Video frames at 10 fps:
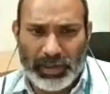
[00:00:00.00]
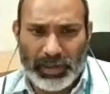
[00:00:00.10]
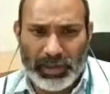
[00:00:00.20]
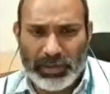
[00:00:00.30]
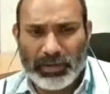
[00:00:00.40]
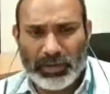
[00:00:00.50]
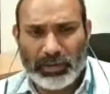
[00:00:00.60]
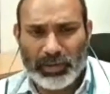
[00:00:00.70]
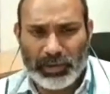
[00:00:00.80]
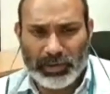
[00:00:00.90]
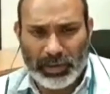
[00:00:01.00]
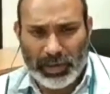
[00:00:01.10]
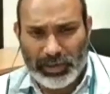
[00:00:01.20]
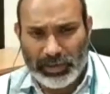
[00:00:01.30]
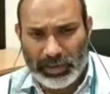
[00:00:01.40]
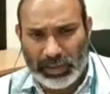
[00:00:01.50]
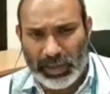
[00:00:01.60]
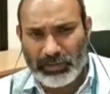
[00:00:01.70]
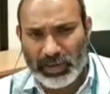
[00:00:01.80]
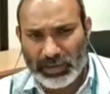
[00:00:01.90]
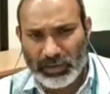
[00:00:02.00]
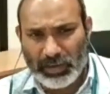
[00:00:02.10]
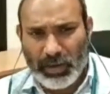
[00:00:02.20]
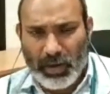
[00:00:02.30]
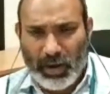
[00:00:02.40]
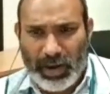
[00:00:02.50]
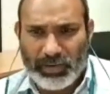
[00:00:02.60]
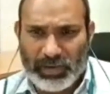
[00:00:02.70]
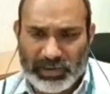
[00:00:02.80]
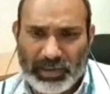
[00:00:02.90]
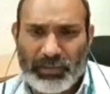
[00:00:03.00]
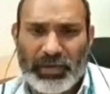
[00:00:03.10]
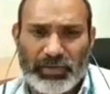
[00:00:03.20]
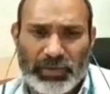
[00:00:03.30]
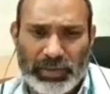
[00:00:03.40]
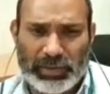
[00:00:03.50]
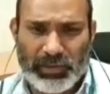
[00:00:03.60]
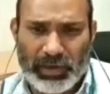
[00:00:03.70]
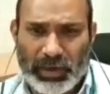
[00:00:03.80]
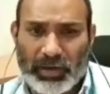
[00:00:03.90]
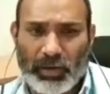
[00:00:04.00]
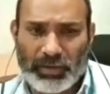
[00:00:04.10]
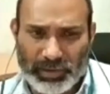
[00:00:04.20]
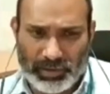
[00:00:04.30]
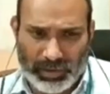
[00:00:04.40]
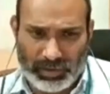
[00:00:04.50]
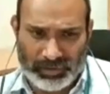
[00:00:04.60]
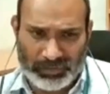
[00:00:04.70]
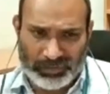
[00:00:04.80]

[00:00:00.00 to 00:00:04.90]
is nothing but it contains the claims and as well as the defense which is given under order 6.